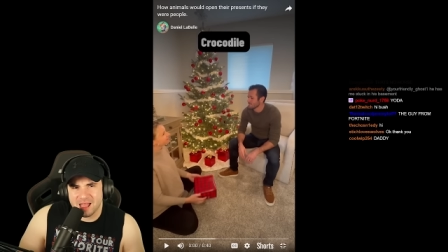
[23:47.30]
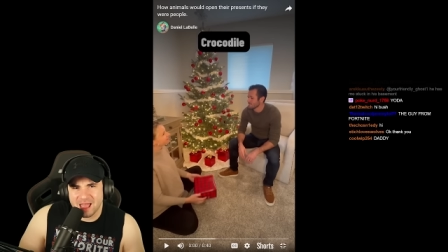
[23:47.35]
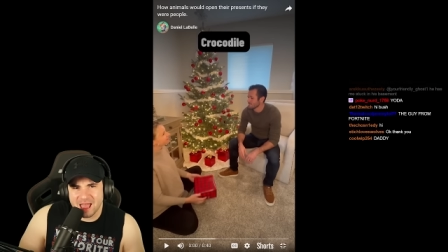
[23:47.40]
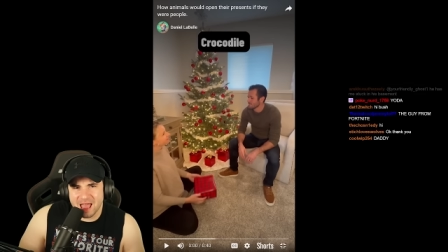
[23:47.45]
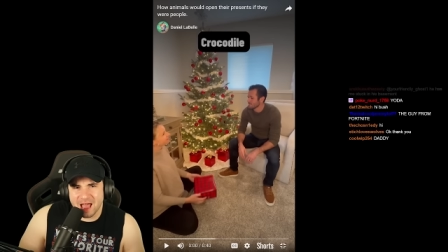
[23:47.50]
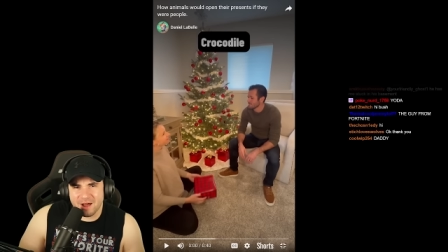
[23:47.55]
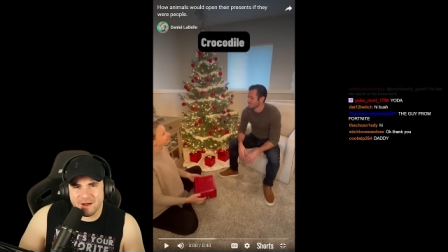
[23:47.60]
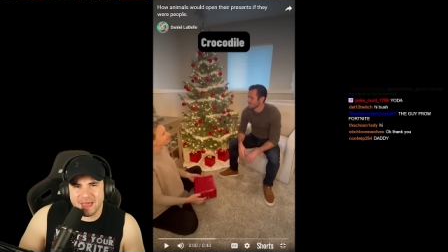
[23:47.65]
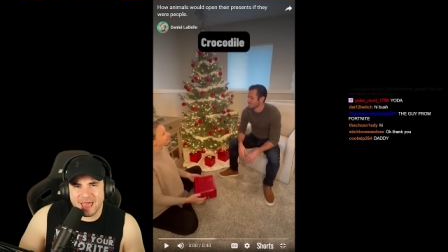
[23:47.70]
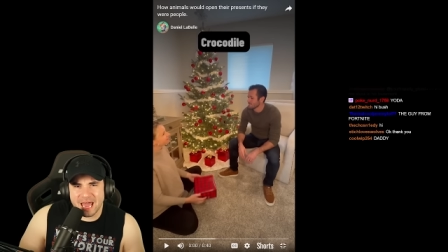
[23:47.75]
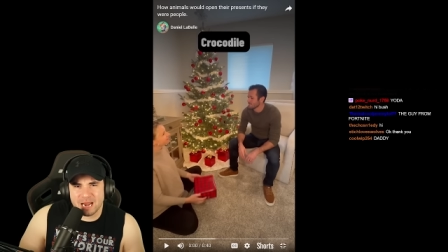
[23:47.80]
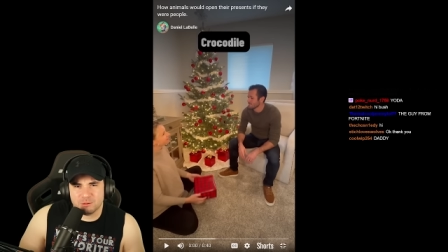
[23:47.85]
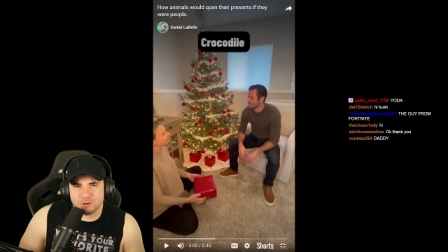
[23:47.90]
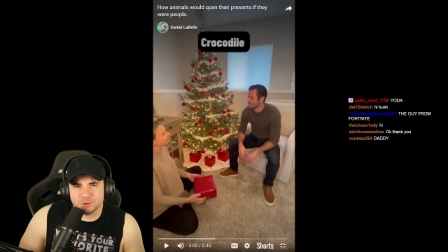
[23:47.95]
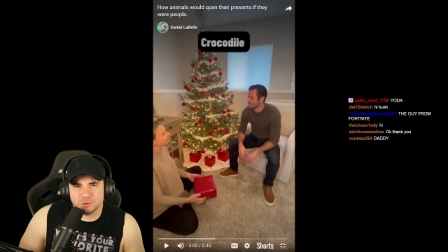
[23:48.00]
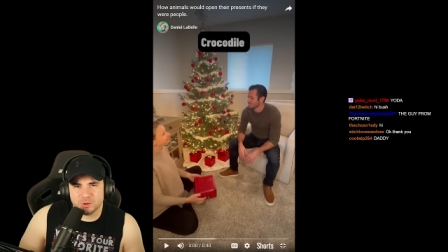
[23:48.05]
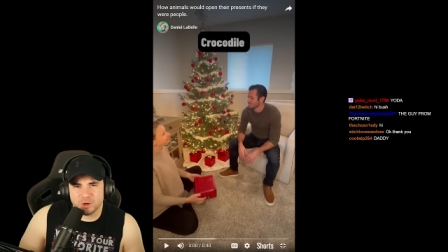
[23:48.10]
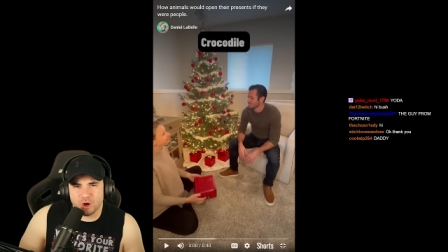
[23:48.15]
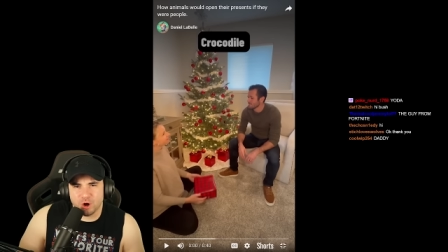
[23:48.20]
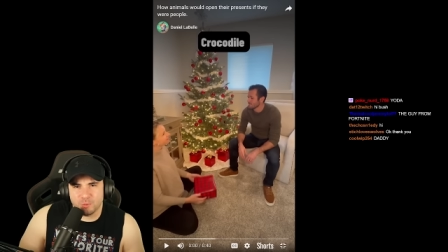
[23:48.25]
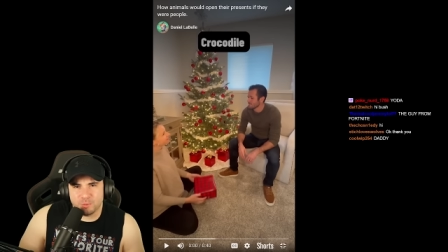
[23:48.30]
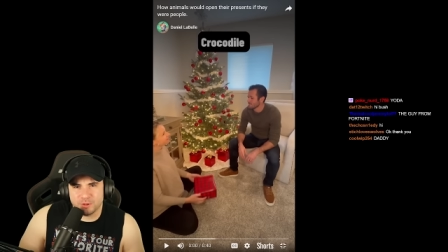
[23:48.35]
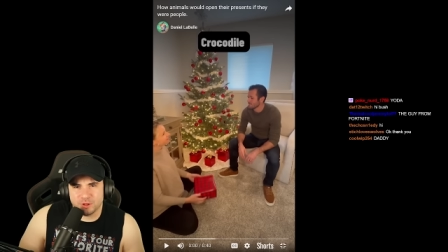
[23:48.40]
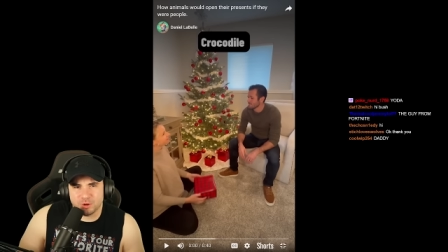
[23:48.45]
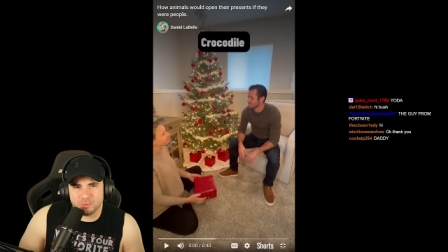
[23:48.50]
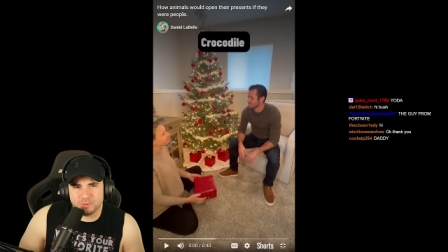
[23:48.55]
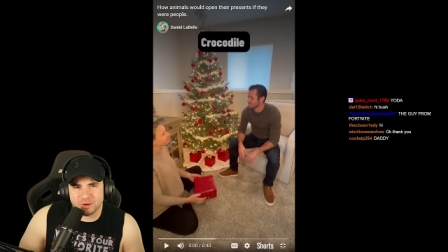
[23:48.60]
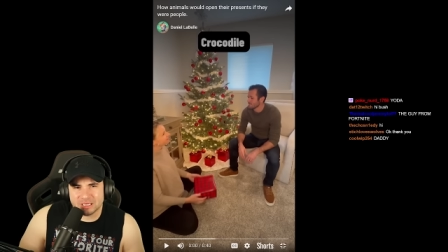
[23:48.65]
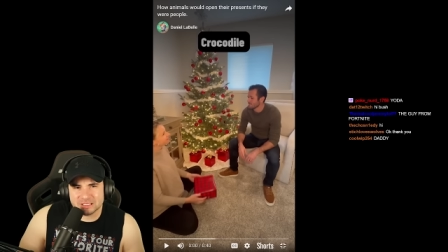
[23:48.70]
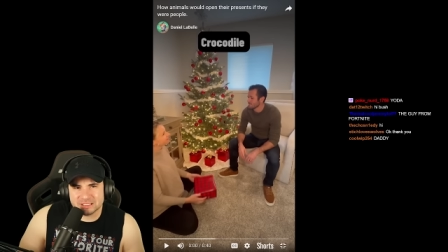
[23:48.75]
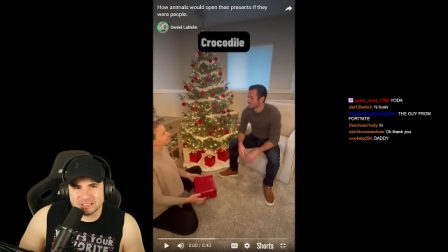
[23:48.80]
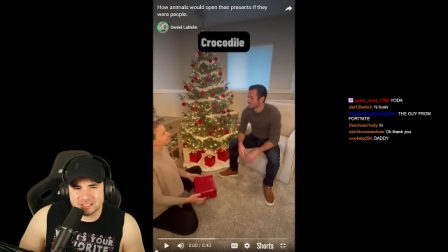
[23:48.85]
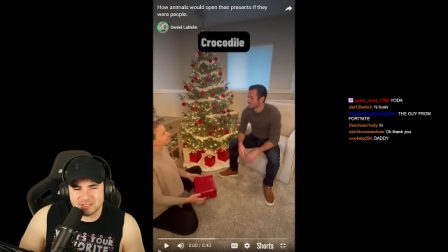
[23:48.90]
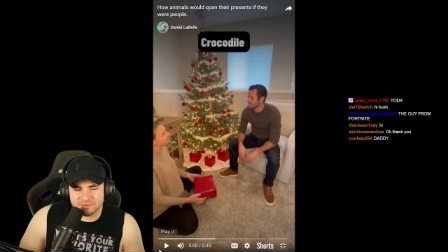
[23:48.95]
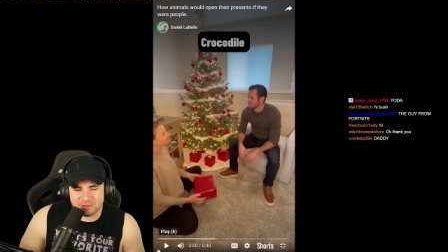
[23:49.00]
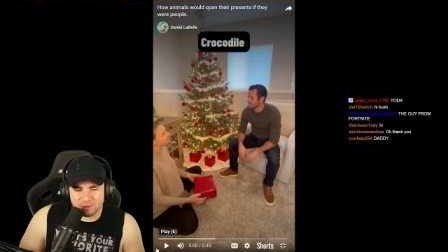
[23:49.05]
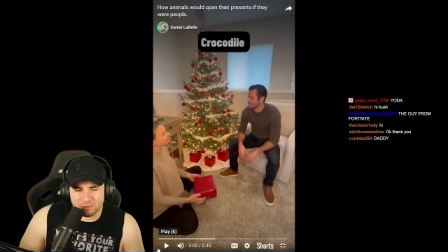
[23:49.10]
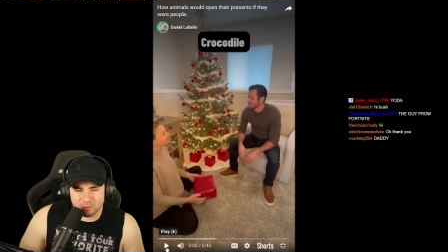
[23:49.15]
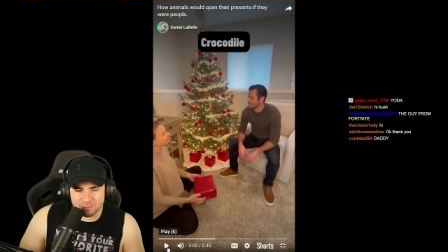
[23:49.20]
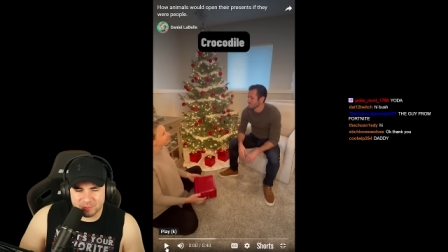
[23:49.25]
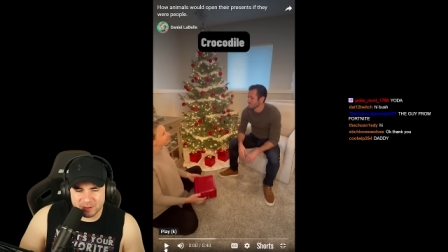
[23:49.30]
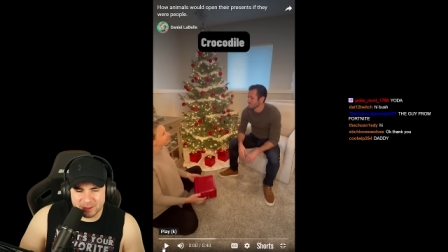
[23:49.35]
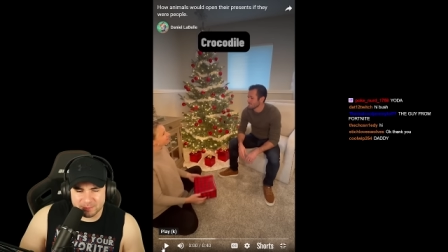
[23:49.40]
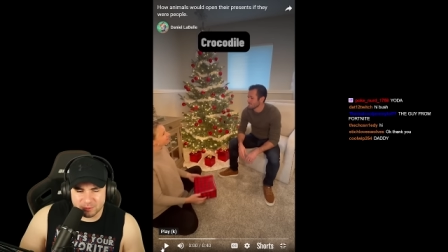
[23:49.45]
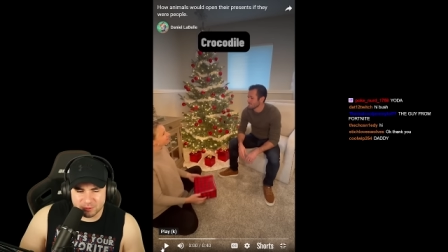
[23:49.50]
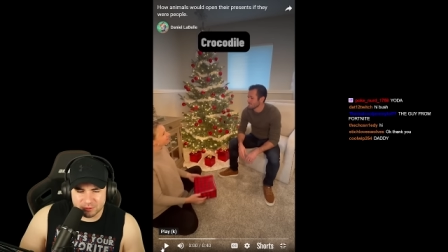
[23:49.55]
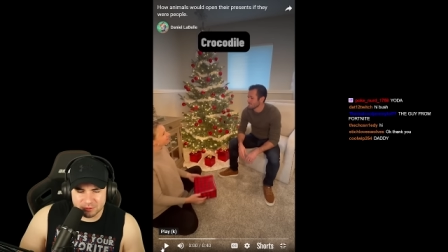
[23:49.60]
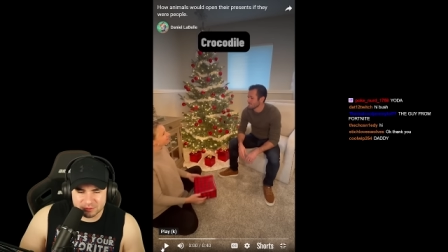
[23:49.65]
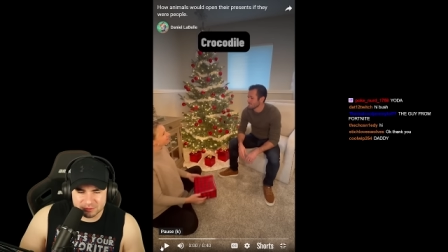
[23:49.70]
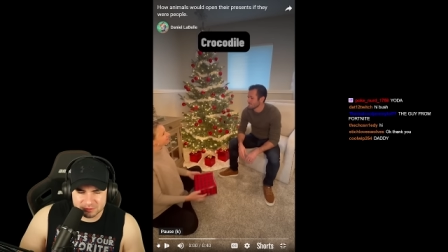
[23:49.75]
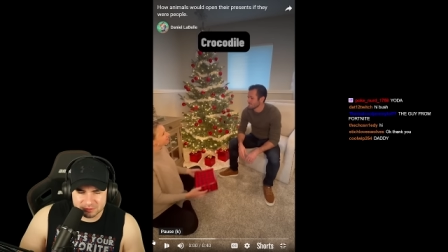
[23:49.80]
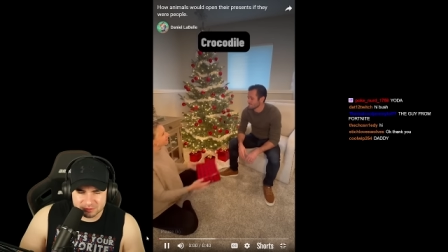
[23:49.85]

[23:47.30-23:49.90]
How animals would open their presents if they were people.